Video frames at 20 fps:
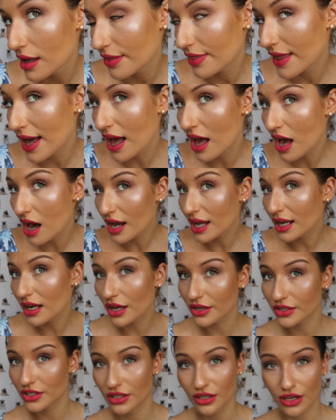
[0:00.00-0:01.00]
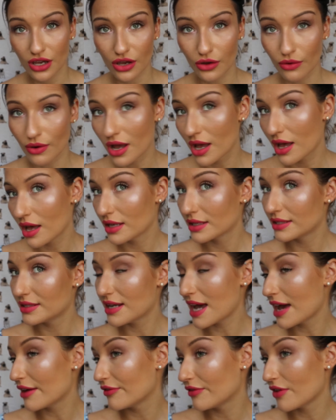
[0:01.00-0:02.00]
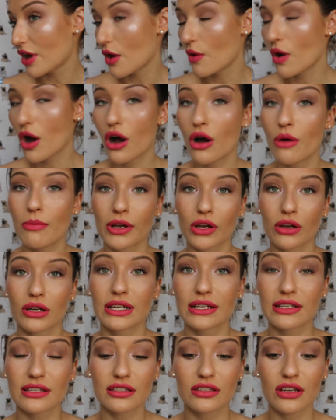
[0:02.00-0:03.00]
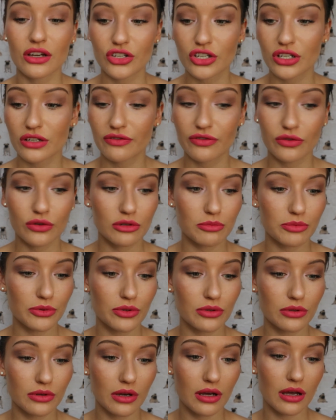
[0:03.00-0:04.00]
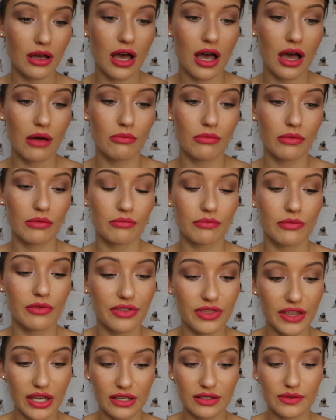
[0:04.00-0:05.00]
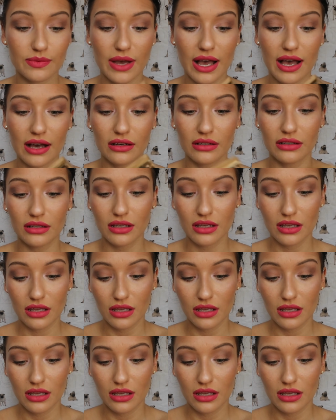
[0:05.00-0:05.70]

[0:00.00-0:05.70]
That highlighter though, defo. Oh my god, and it's such an affordable thing as well.